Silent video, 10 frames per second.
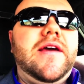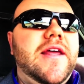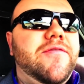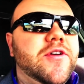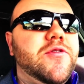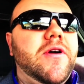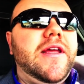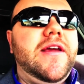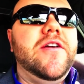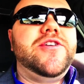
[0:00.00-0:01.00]
And for 20
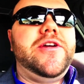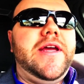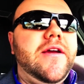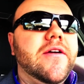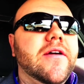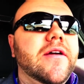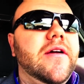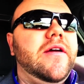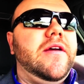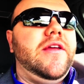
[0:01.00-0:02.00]
years you hear
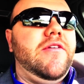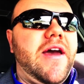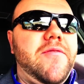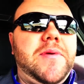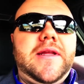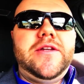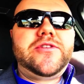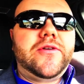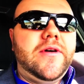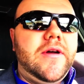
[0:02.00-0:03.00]
you have
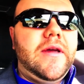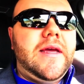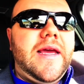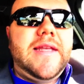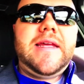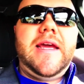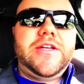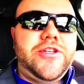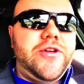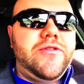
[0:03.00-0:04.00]
potential. It
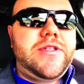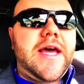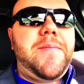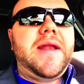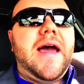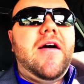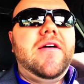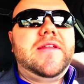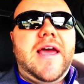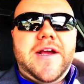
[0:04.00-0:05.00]
takes you stepping
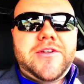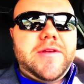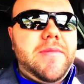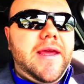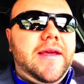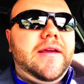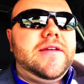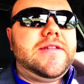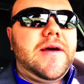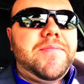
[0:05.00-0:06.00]
out to actually make
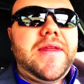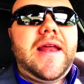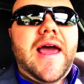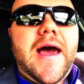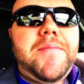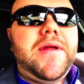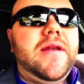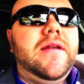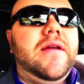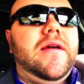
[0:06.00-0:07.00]
something happen